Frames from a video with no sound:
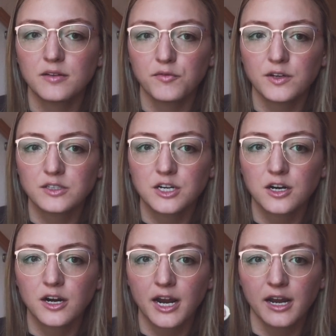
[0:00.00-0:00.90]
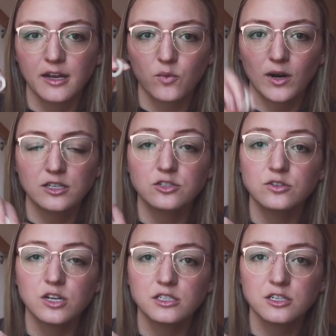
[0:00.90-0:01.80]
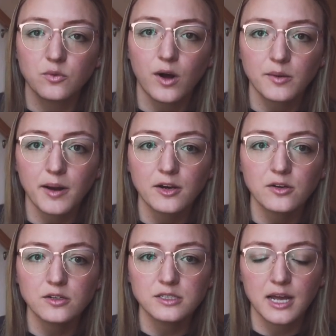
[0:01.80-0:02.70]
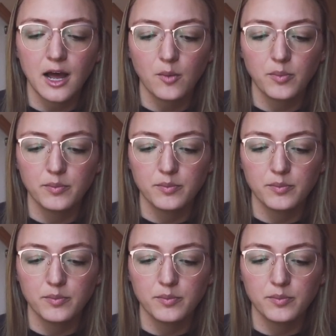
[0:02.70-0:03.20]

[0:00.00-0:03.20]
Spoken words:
the filter and where it screws onto your water bottle to help